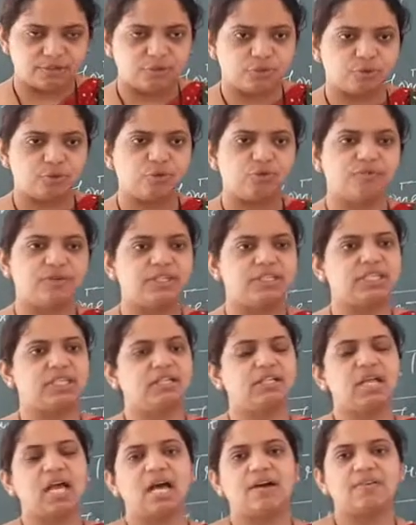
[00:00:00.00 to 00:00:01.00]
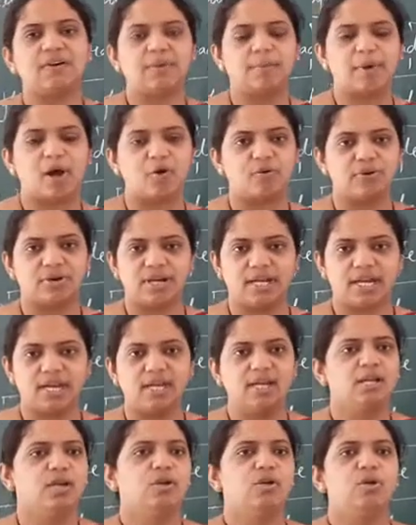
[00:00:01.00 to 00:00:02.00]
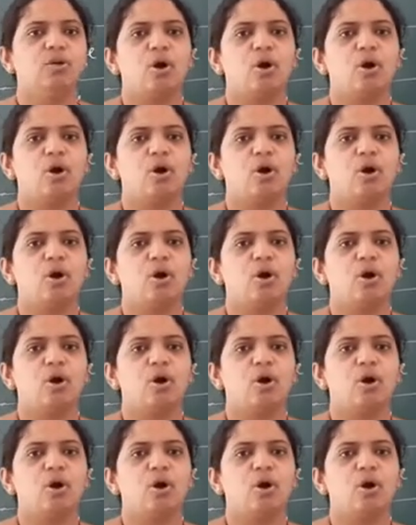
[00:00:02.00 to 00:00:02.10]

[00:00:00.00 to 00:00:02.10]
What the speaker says: you do within our boundary,